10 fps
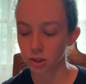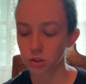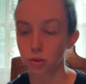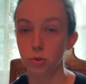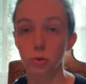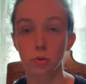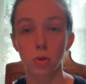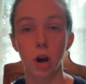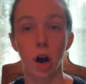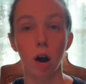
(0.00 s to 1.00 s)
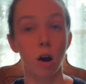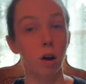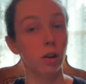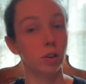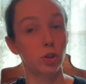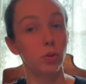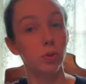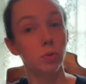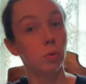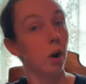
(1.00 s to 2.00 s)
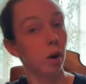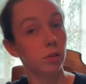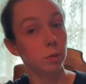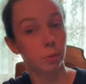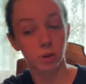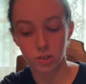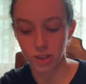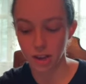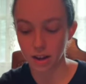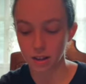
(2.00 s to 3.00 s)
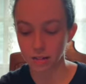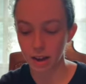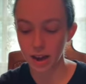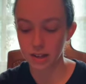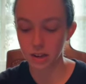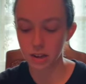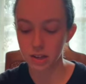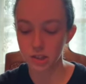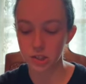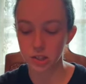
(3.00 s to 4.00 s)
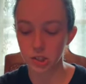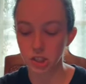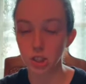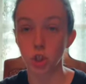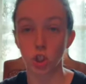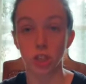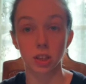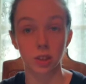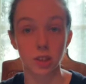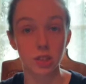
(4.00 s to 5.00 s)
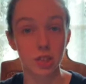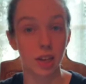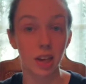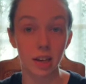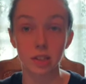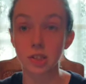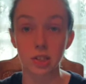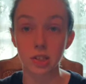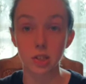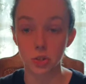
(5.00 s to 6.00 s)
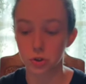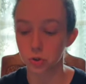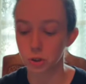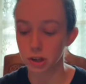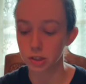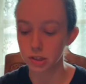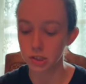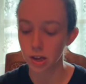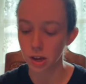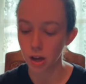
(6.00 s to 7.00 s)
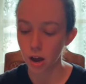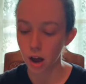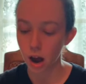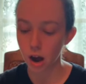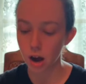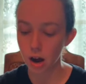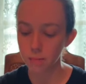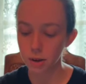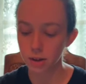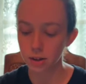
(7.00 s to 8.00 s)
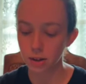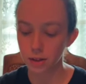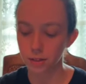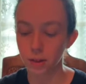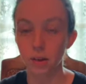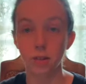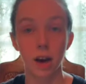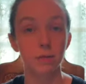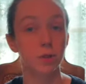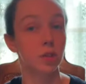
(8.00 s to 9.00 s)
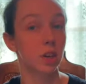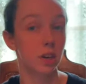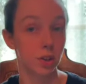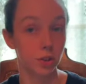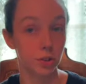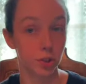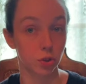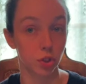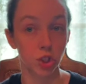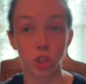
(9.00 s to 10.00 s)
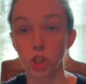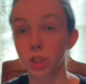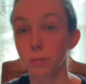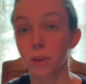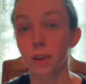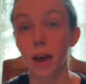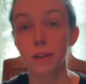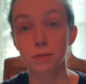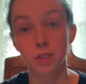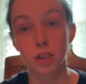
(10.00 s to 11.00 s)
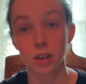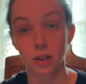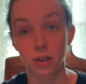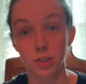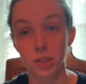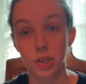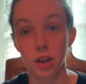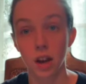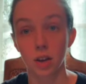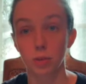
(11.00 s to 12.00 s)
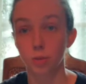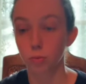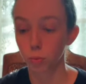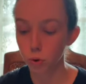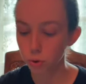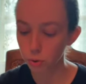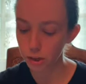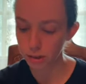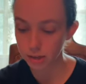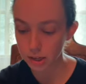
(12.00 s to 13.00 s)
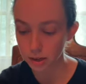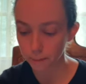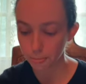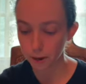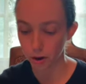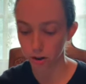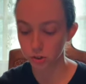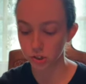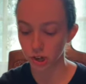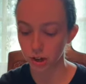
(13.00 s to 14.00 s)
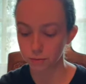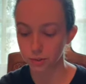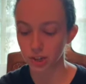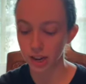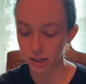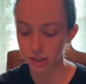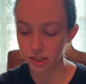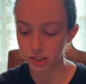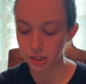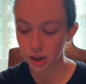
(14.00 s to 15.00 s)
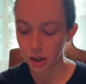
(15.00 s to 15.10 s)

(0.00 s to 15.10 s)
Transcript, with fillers: you are, you are the person that is teaching these kids, these students, um, the life skills. You're teaching them life skills through the art of dance.